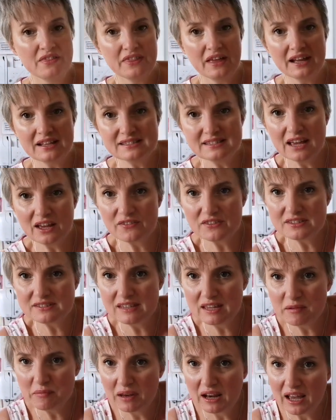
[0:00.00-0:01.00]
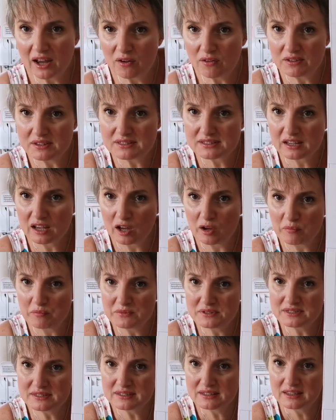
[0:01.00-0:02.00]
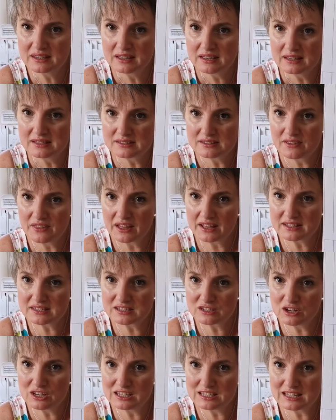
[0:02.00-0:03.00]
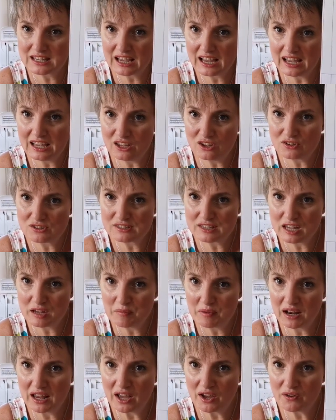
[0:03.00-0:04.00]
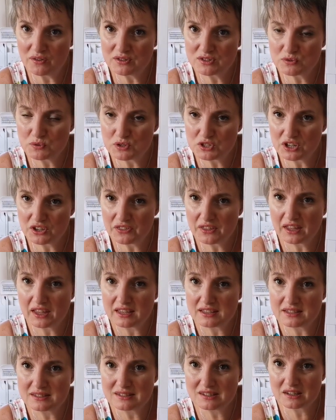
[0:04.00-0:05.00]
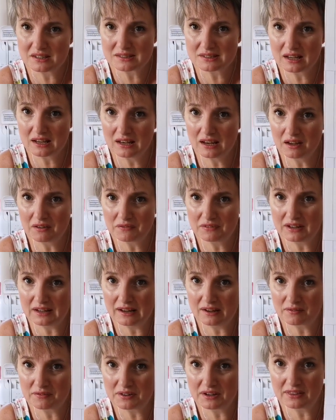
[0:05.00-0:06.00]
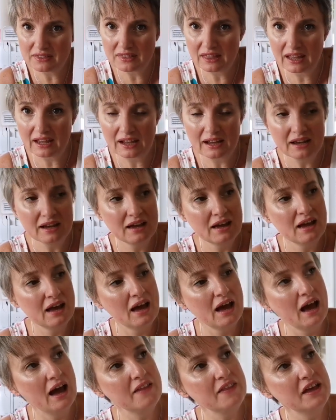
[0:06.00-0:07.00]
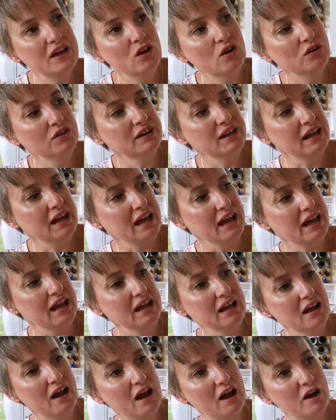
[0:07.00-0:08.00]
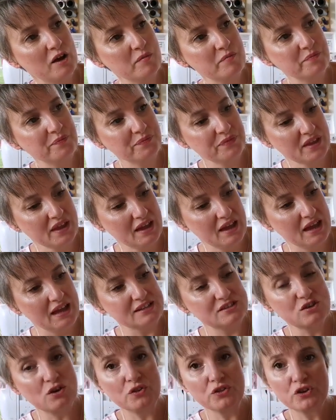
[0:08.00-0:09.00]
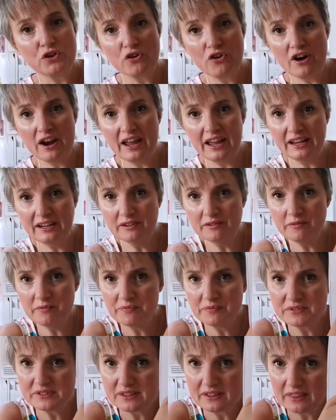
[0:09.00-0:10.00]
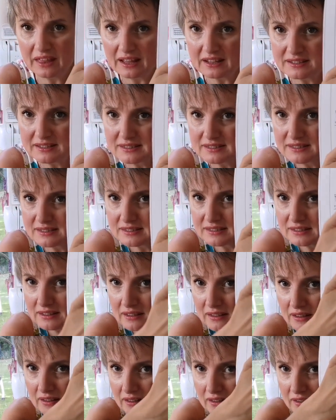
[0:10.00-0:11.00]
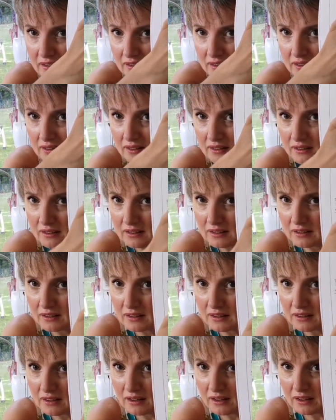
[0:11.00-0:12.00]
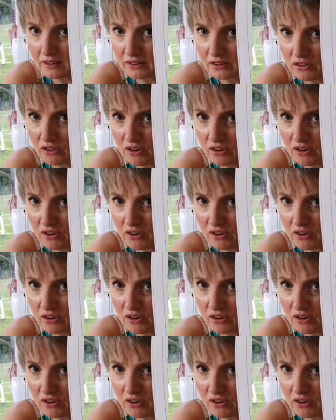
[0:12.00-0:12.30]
That's how the seam allowance comes. So that's to indicate your seam allowance, which I think is just a lovely, lovely thing. And then on here, it's got the grain, so that's the